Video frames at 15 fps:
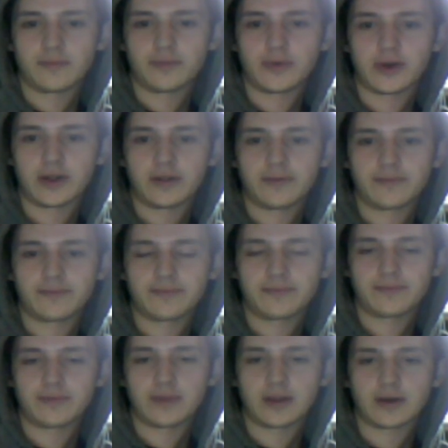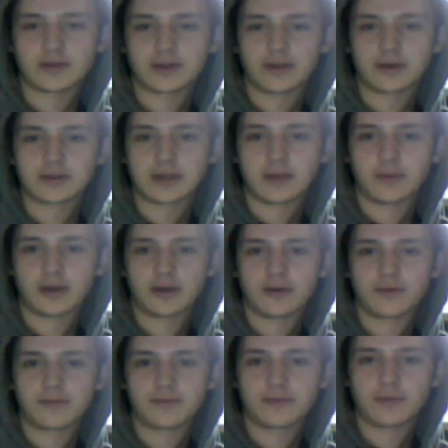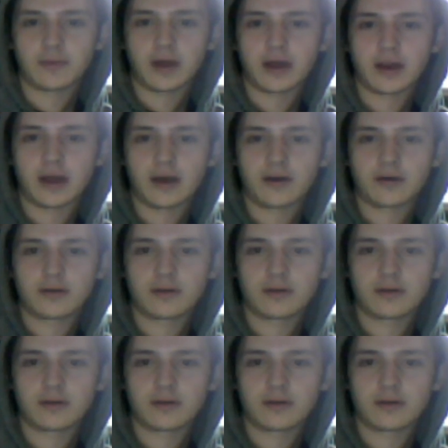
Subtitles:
but that was a long time ago. I'm not now.